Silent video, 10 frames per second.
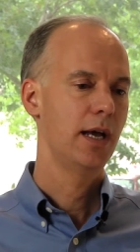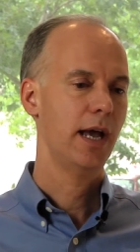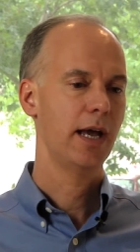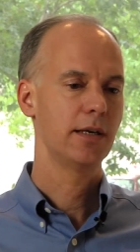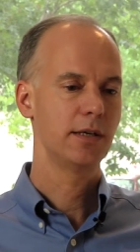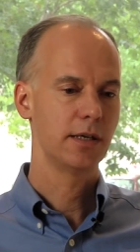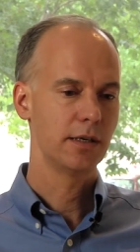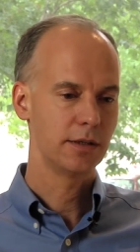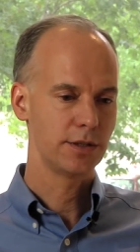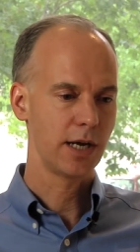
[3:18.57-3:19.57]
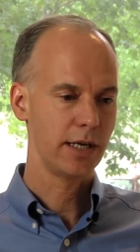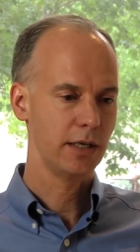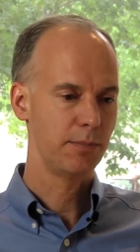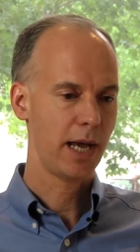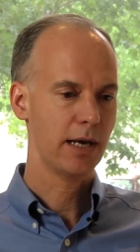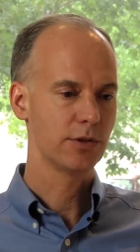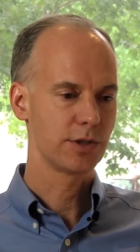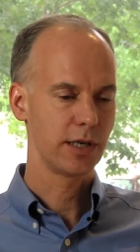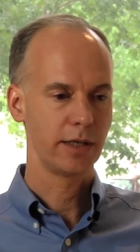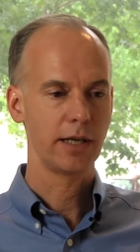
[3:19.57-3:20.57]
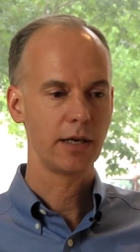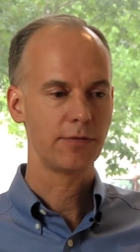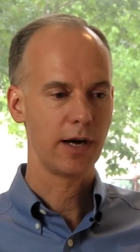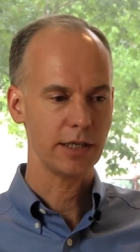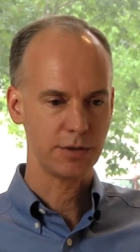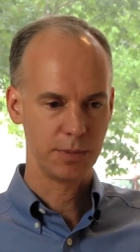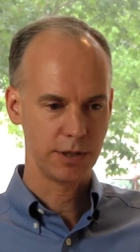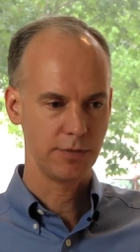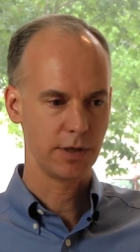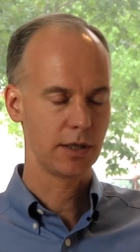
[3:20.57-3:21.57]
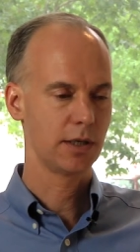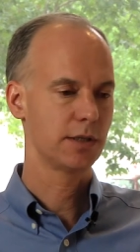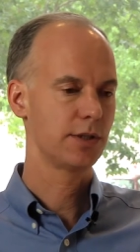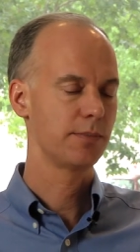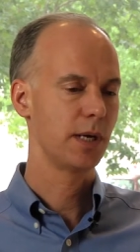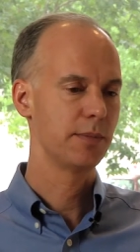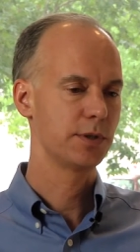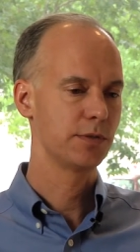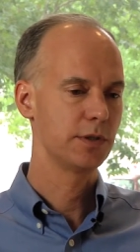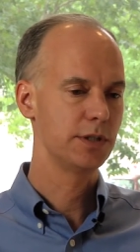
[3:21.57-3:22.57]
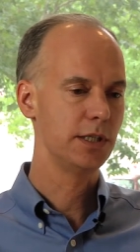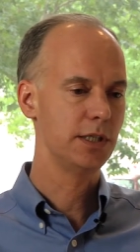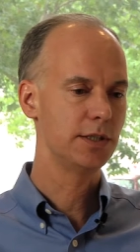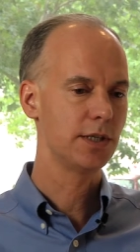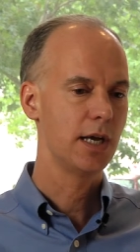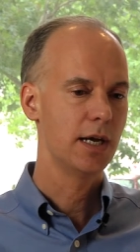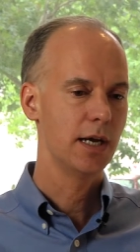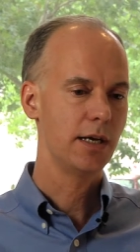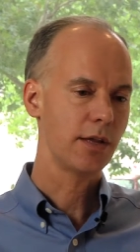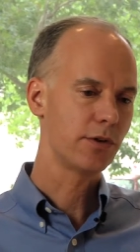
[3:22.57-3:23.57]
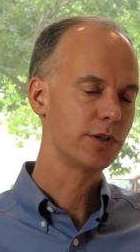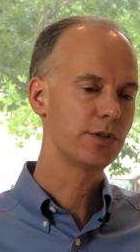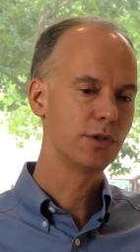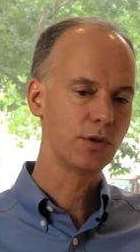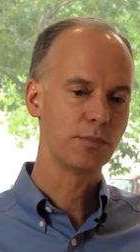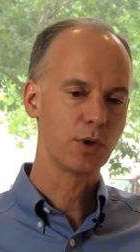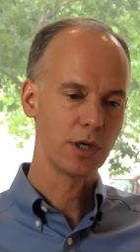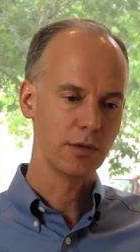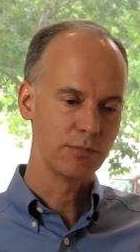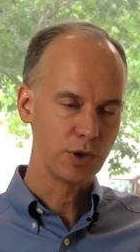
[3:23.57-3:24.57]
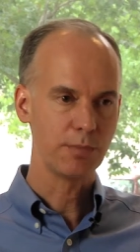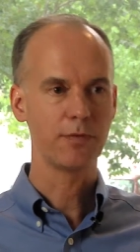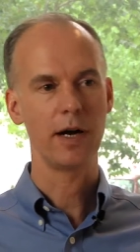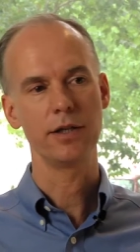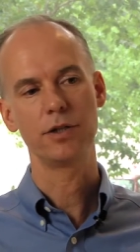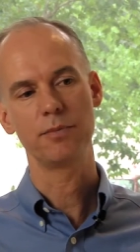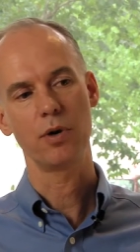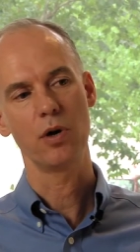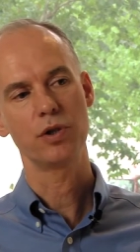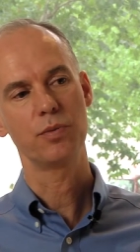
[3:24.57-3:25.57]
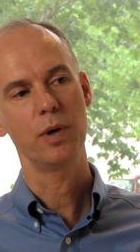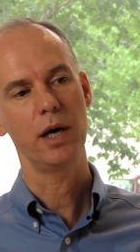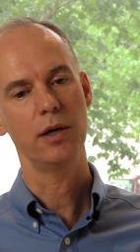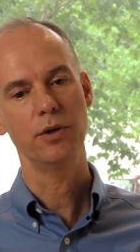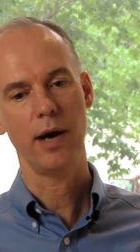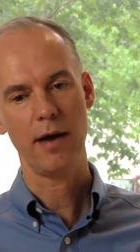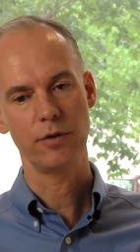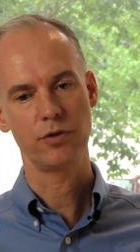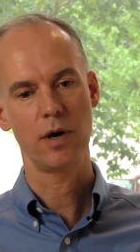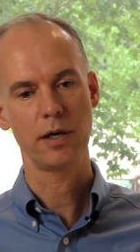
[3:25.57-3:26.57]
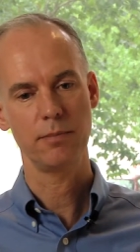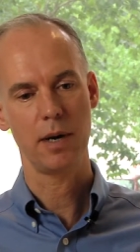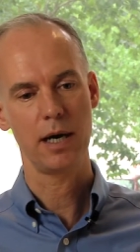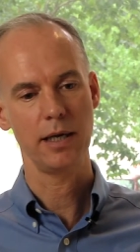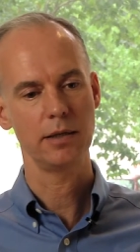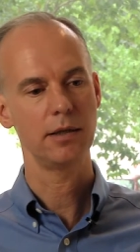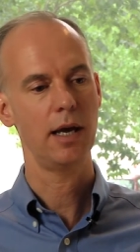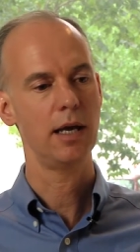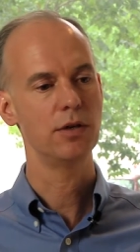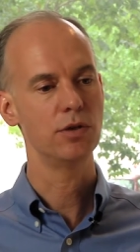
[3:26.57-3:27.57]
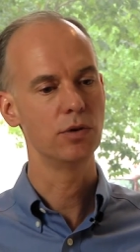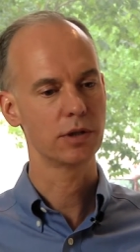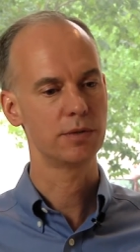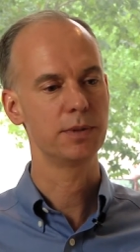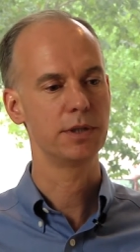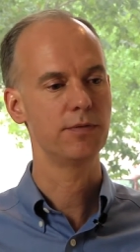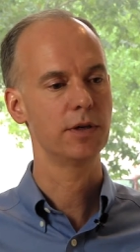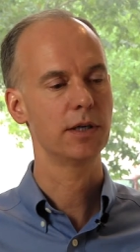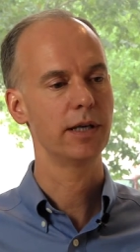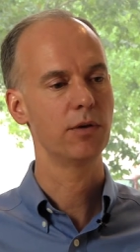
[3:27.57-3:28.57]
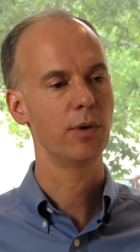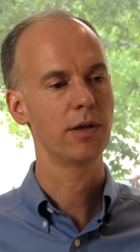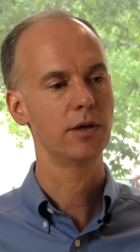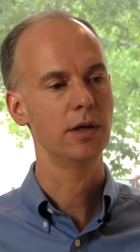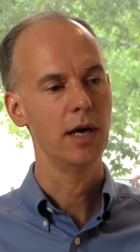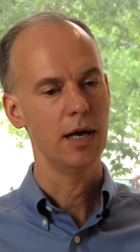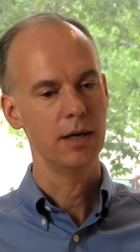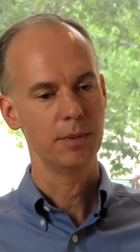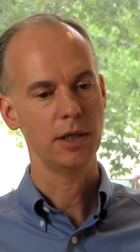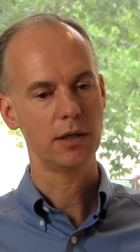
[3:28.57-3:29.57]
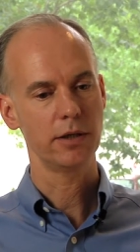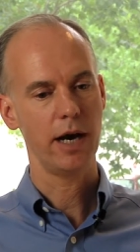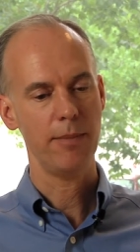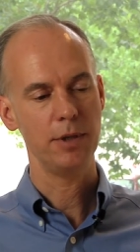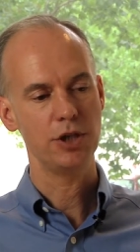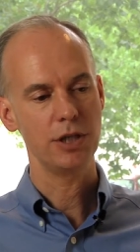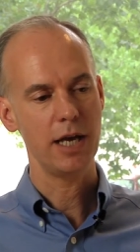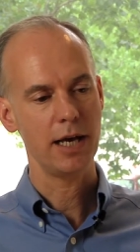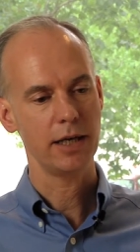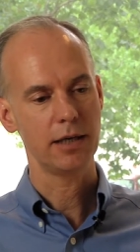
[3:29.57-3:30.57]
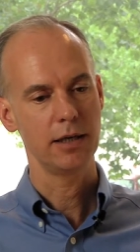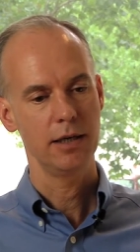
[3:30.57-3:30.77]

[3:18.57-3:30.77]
and uh, designing panels that identify specific subtypes of disease. Another is to do a more supervised approach where you have a drug in mind and you look specifically at whether particular epigenetic